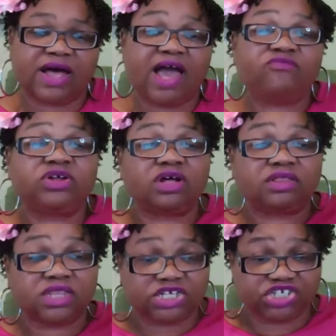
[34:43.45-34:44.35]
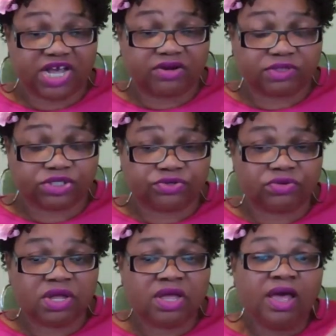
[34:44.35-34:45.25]
I have one on this channel too,
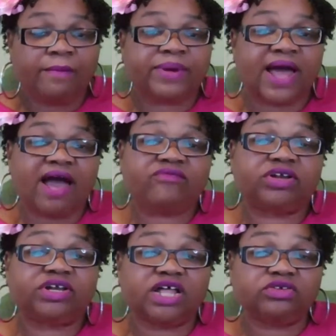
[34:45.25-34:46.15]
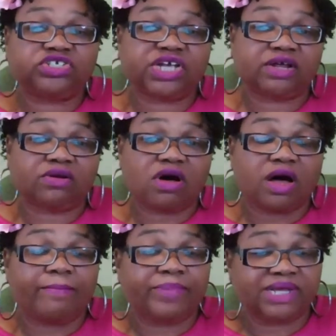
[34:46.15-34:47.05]
but I have another channel
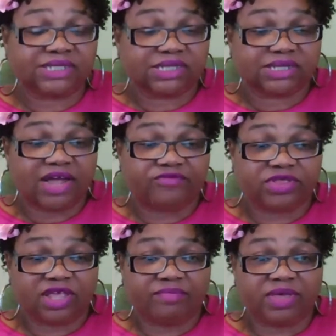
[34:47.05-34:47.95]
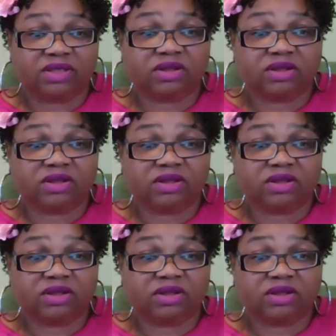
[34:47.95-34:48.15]
called Business Life with Kimmi.